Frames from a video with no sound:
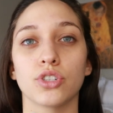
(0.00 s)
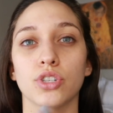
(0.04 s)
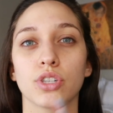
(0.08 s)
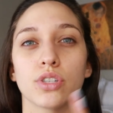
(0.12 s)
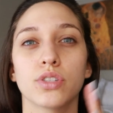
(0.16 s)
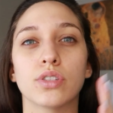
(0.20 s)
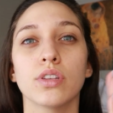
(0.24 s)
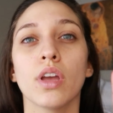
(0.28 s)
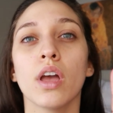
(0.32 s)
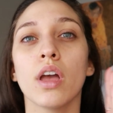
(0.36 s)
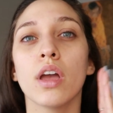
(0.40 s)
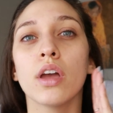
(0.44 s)

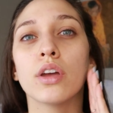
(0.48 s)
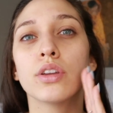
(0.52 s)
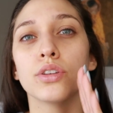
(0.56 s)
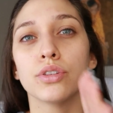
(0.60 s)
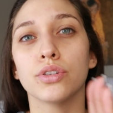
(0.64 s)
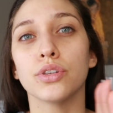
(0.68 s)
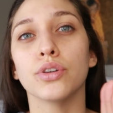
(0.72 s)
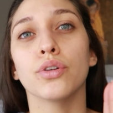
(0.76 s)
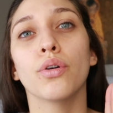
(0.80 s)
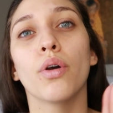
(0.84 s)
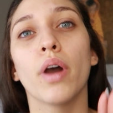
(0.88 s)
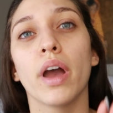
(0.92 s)
Just
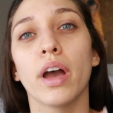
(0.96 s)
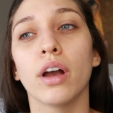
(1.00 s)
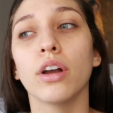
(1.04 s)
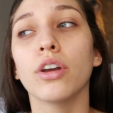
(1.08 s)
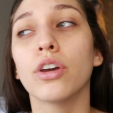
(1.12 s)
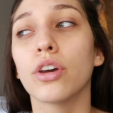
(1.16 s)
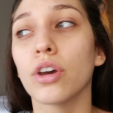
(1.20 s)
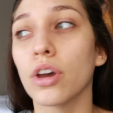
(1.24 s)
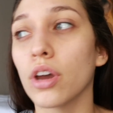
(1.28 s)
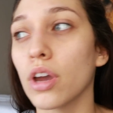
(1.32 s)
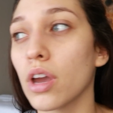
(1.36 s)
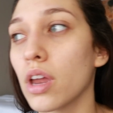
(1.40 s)
do a
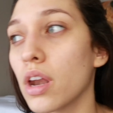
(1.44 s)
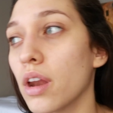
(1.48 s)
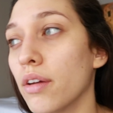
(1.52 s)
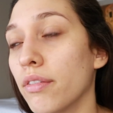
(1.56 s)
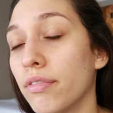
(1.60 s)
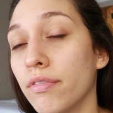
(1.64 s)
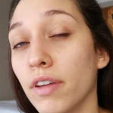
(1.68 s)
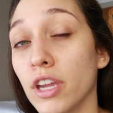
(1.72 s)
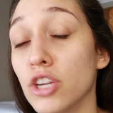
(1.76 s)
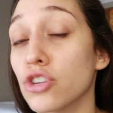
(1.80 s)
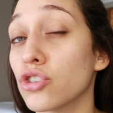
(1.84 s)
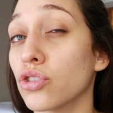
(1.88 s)
good
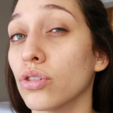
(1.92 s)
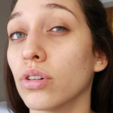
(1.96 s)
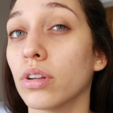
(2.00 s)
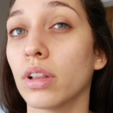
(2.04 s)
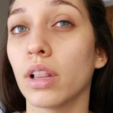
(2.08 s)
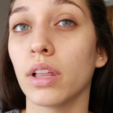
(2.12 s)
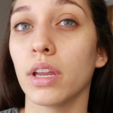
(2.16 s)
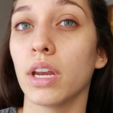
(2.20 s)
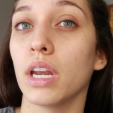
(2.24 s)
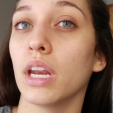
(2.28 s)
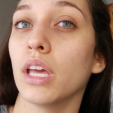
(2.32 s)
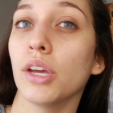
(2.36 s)
facial
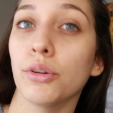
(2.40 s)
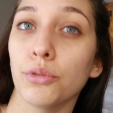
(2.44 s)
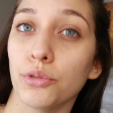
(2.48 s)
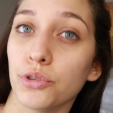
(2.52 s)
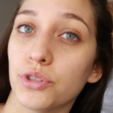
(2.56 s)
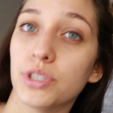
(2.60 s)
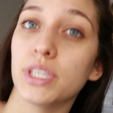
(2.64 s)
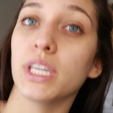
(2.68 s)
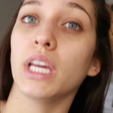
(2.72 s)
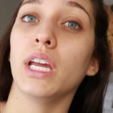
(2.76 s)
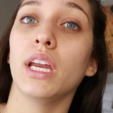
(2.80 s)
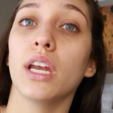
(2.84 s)
cleaning
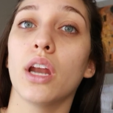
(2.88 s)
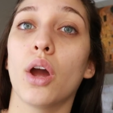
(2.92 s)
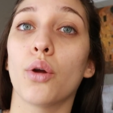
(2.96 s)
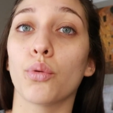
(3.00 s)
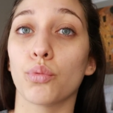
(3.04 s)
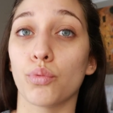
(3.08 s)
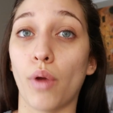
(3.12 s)
routine